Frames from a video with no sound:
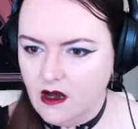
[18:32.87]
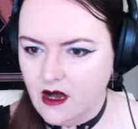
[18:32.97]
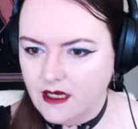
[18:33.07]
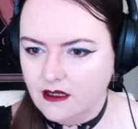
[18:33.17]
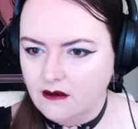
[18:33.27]

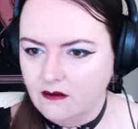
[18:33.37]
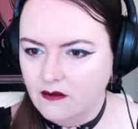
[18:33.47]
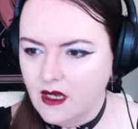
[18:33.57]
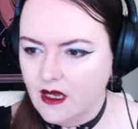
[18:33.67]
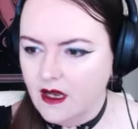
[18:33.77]
item
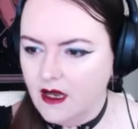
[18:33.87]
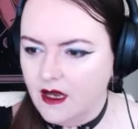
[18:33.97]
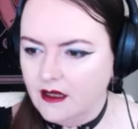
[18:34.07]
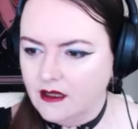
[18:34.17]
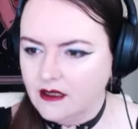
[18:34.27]

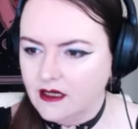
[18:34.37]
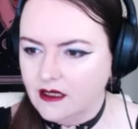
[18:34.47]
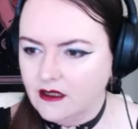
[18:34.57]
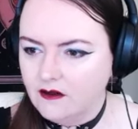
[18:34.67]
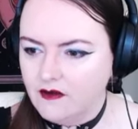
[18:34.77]
and let's
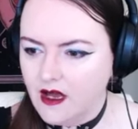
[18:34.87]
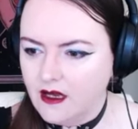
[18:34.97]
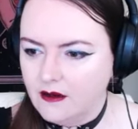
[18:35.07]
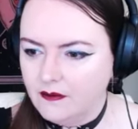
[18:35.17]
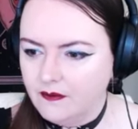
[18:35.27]
identify
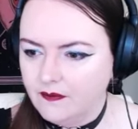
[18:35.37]
it.